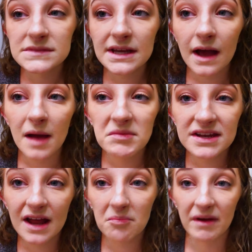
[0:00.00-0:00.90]
So yeah, I
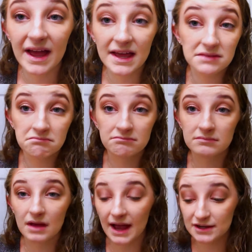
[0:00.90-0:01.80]
mean, not bad.
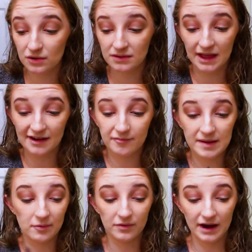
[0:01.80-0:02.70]
I know a lot of
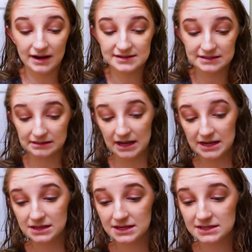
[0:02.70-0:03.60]
people would honestly
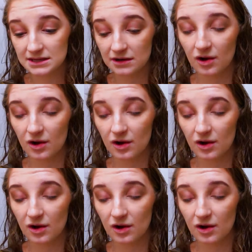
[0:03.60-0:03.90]
like this.